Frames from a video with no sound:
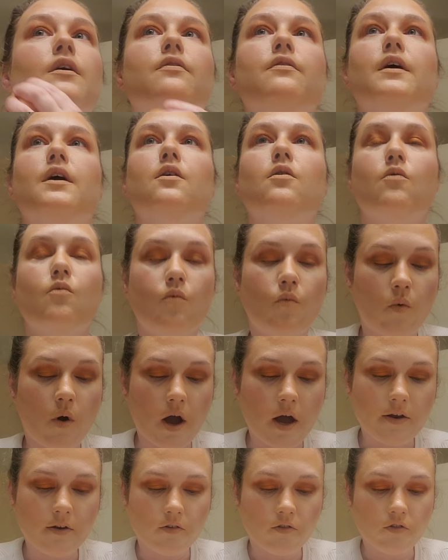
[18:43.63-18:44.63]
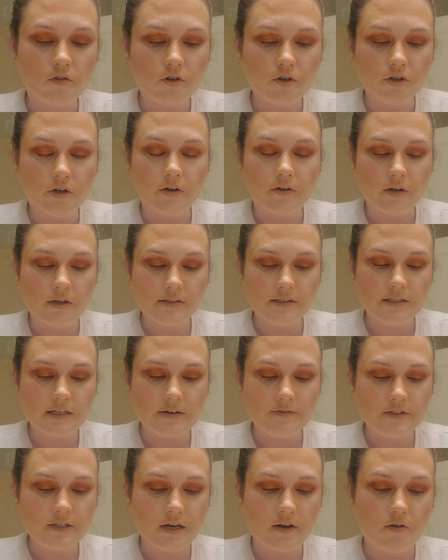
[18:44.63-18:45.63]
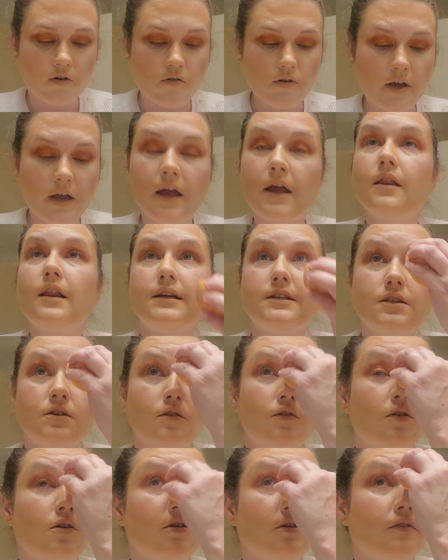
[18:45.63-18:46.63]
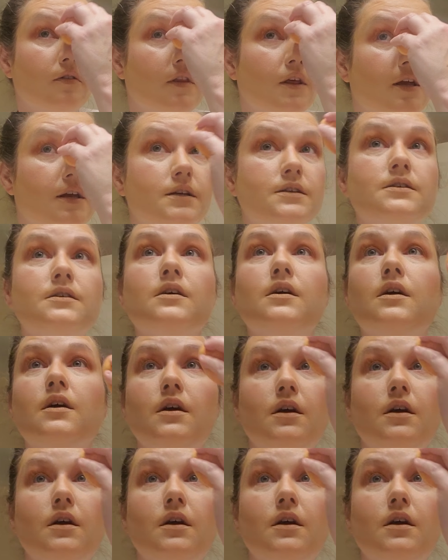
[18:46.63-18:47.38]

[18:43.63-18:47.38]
They don't want to learn. Instead of saying, okay, let's learn this,